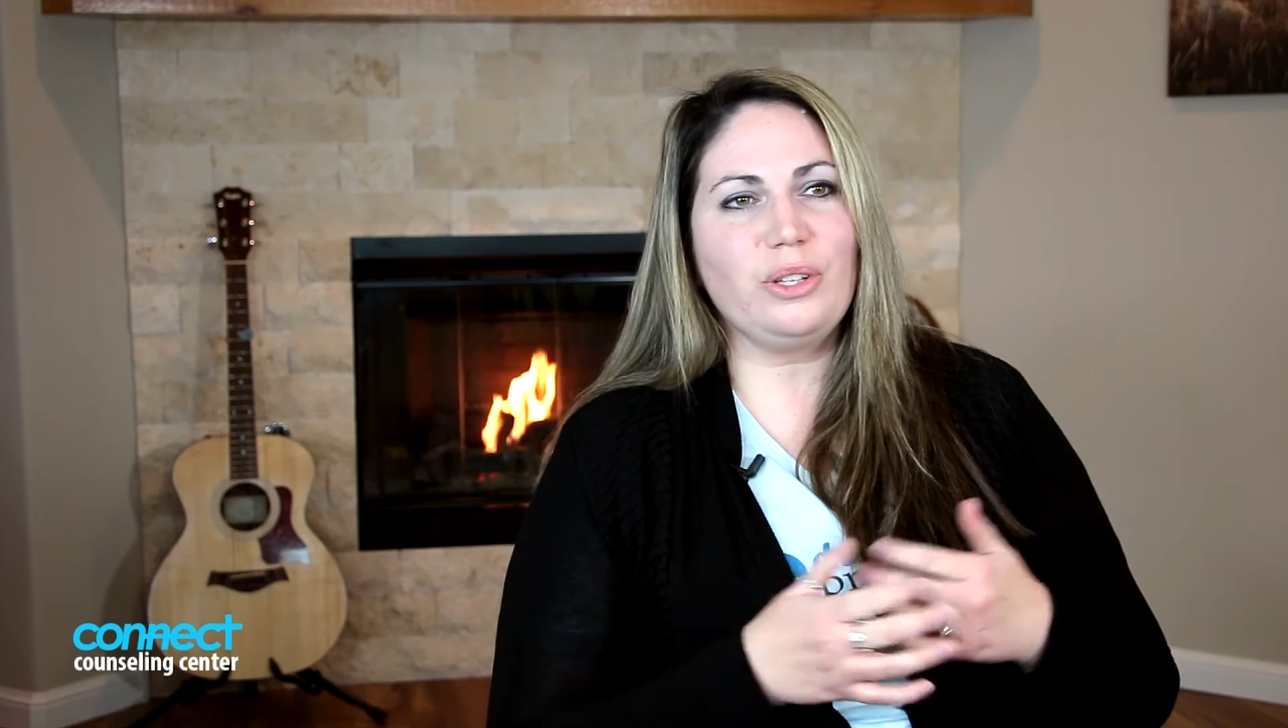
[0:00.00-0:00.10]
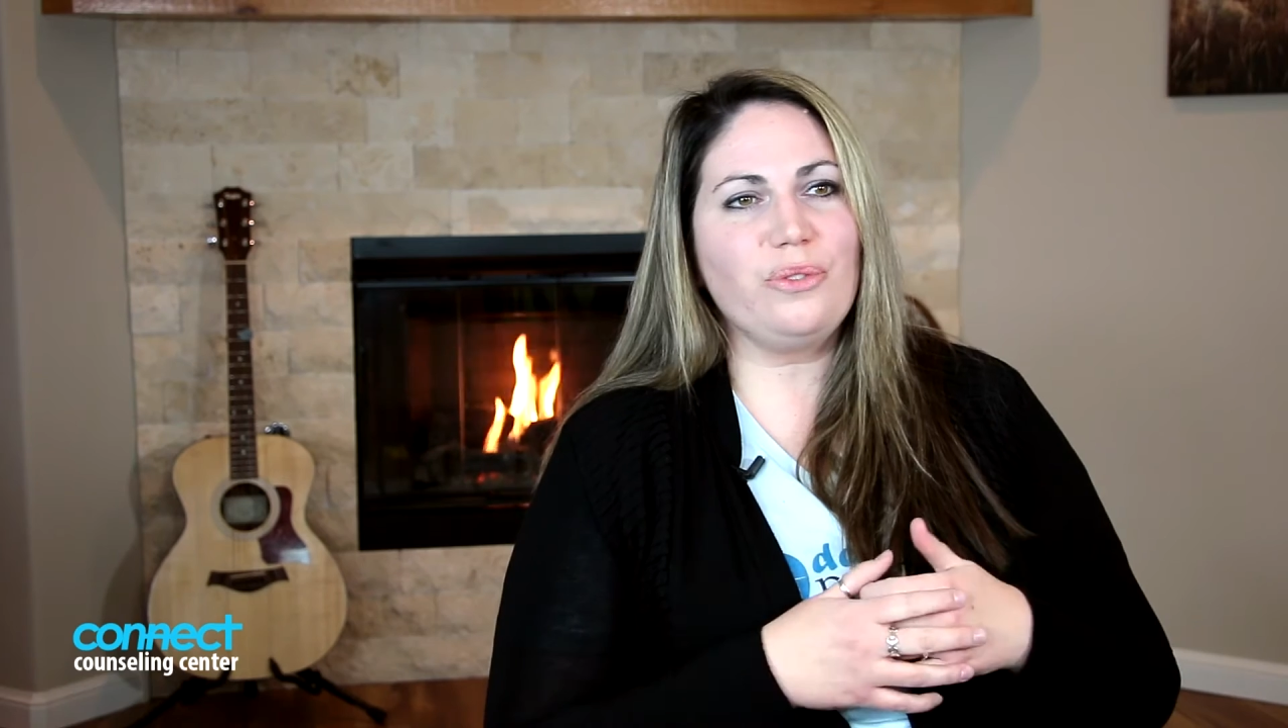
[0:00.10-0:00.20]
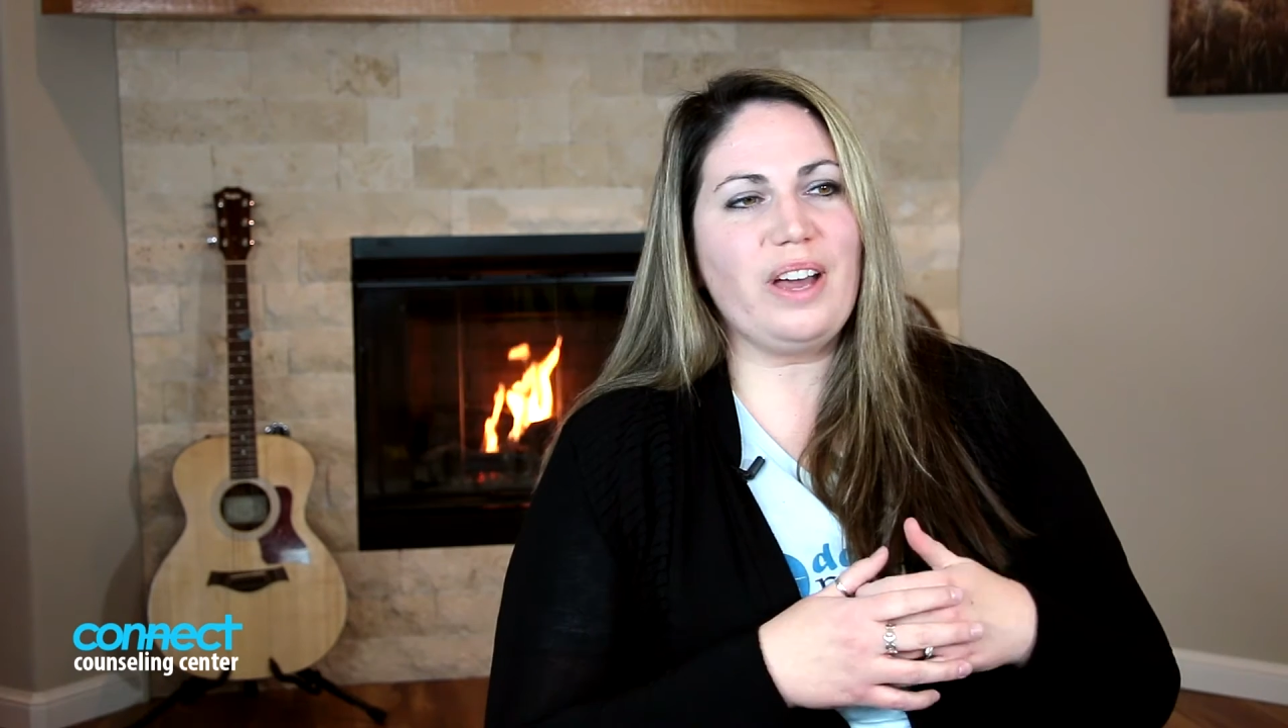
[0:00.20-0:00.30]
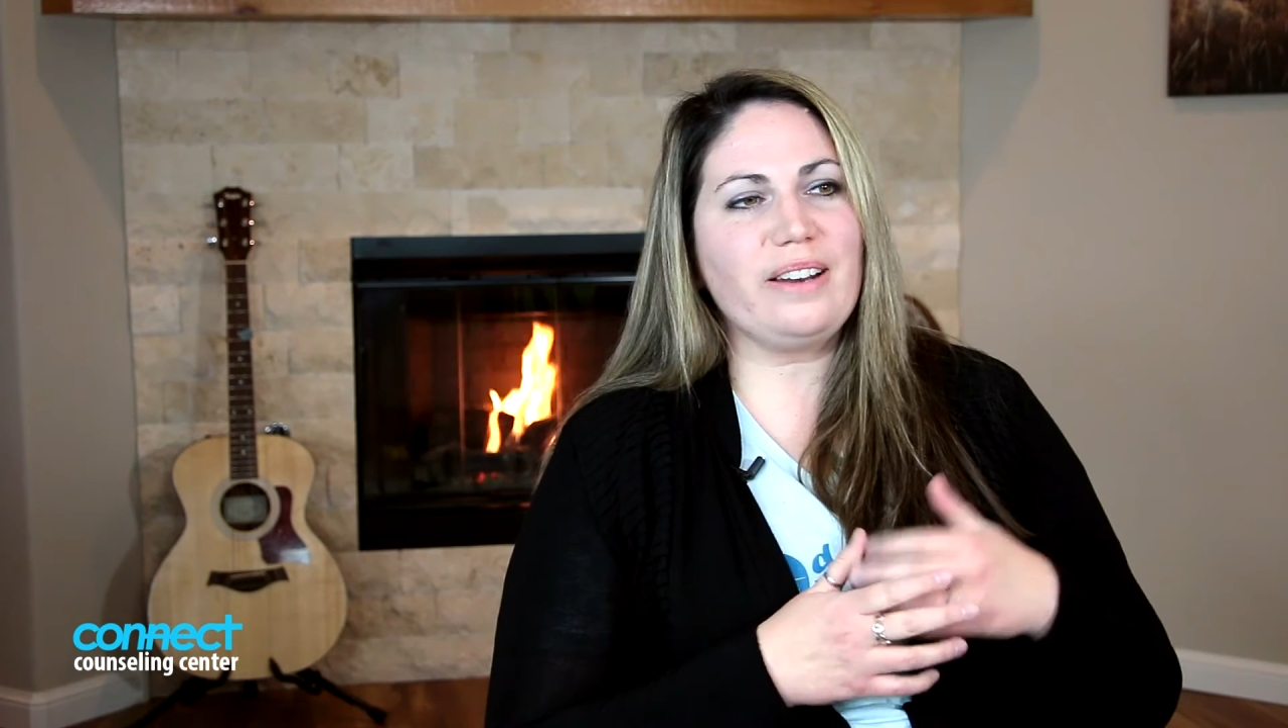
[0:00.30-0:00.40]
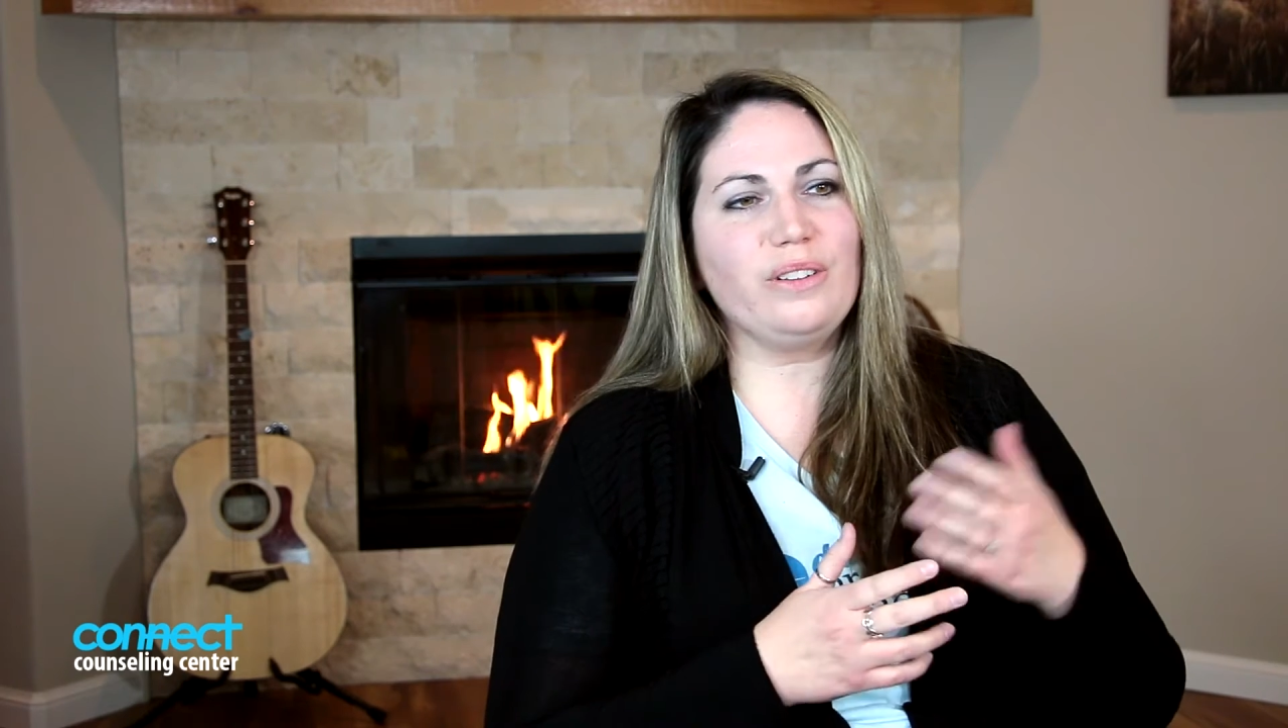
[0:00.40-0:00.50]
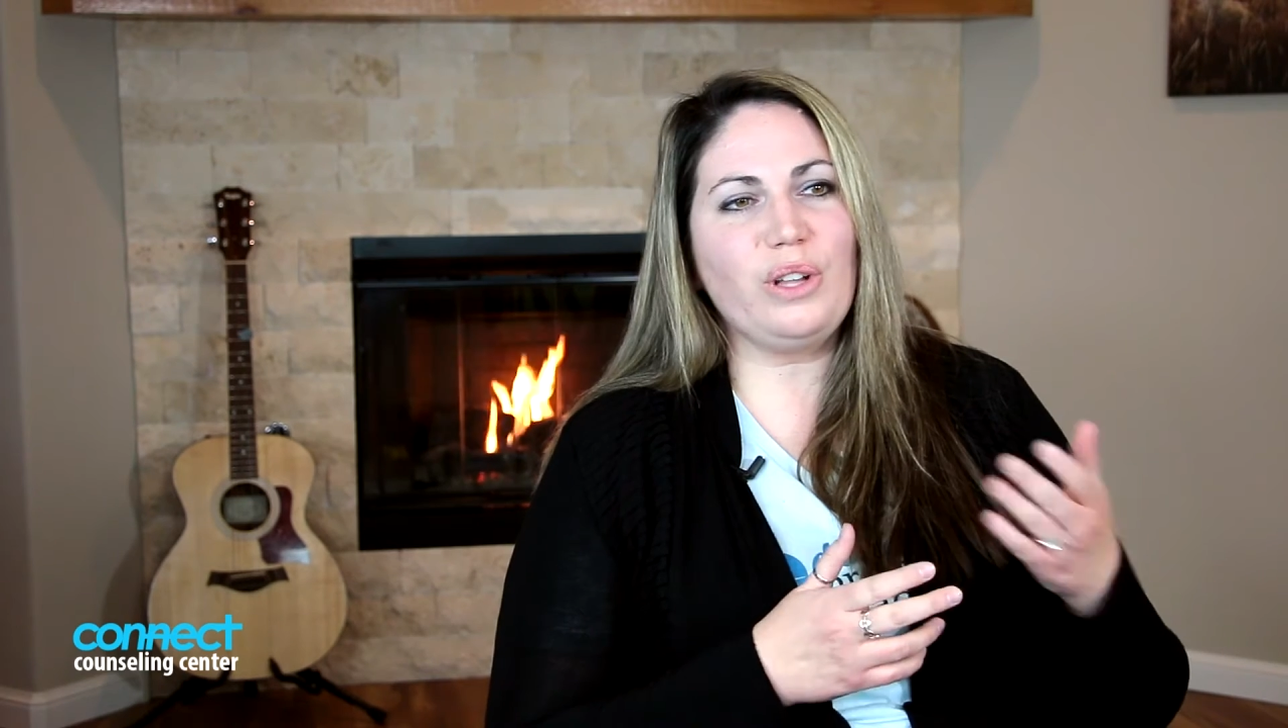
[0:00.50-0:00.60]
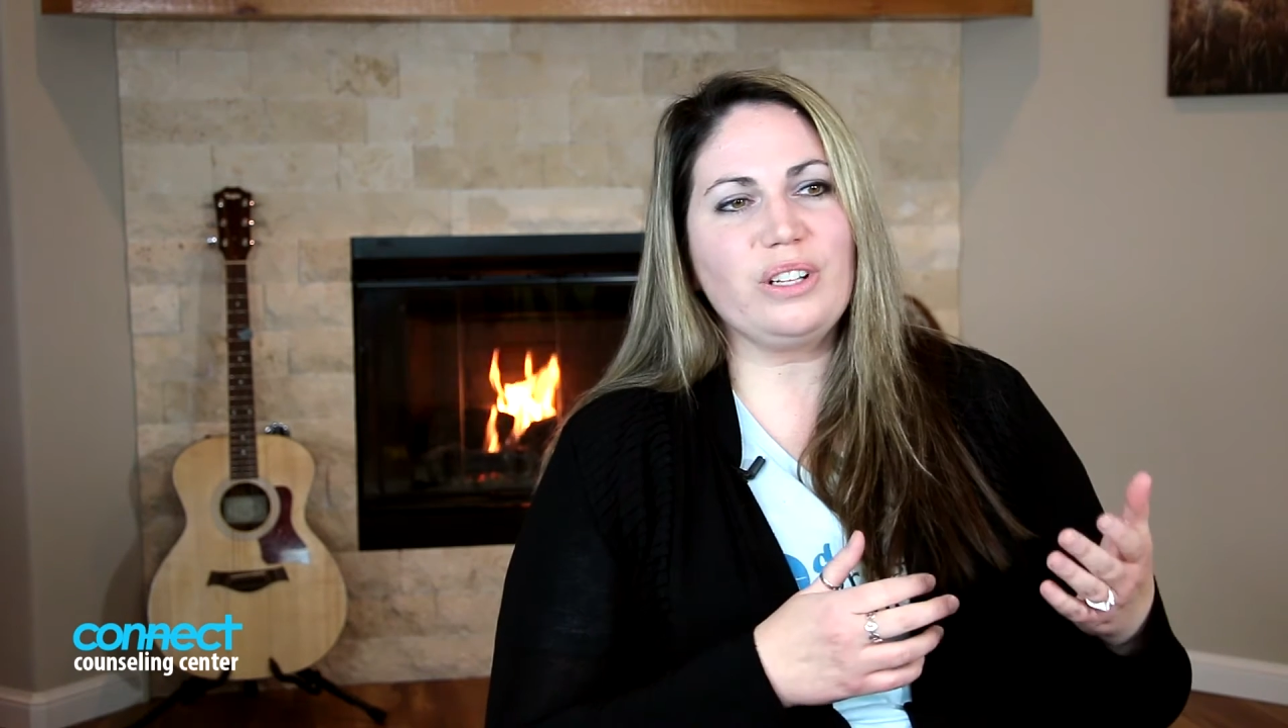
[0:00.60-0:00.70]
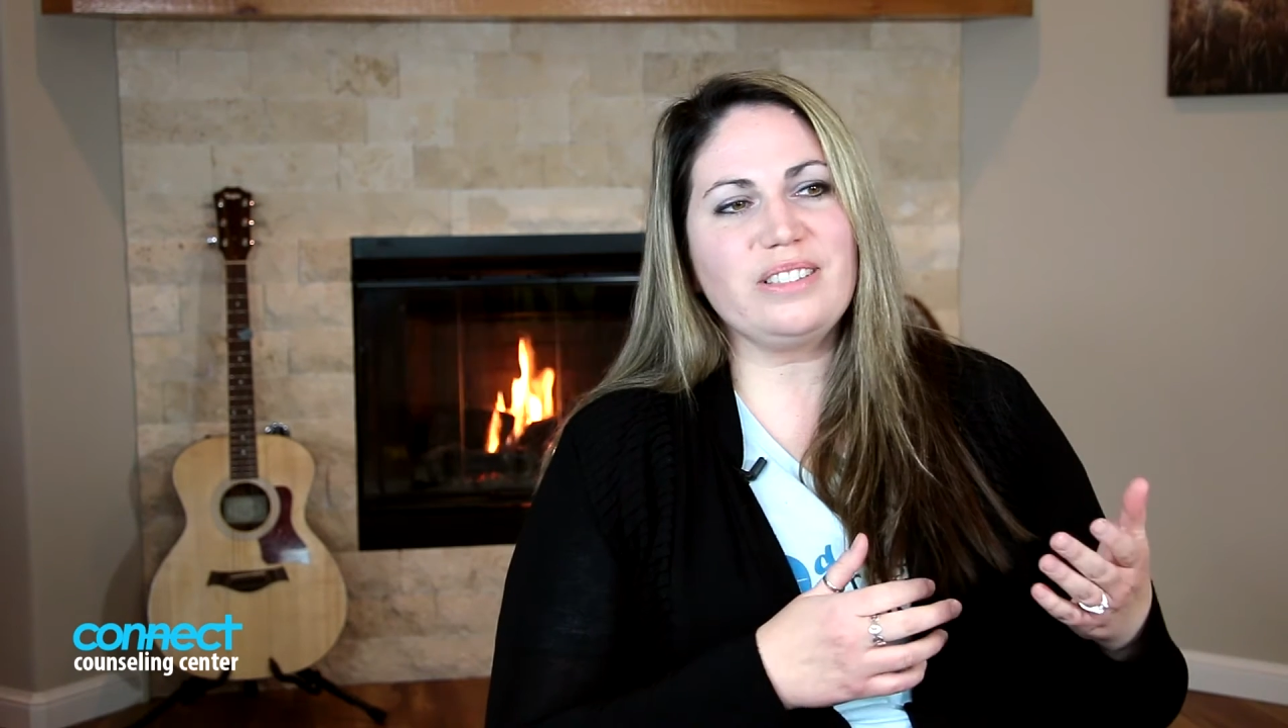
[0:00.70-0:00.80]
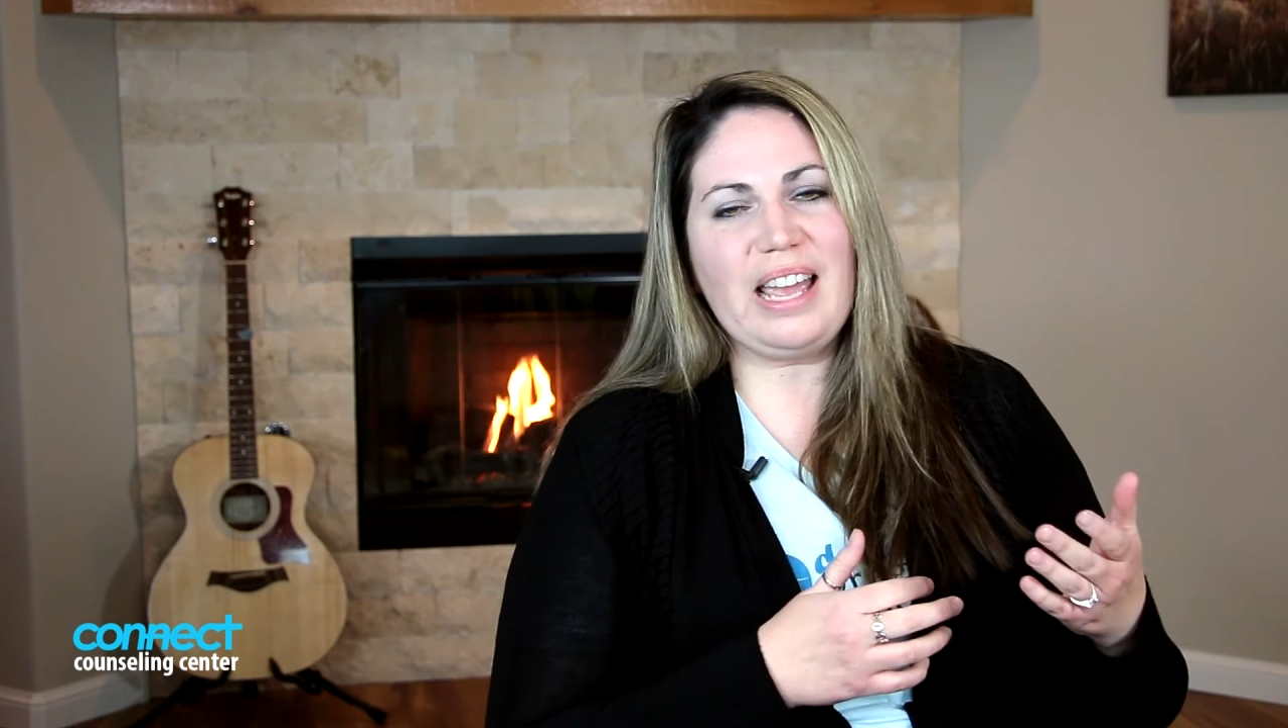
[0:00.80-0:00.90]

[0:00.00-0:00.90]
you've had a long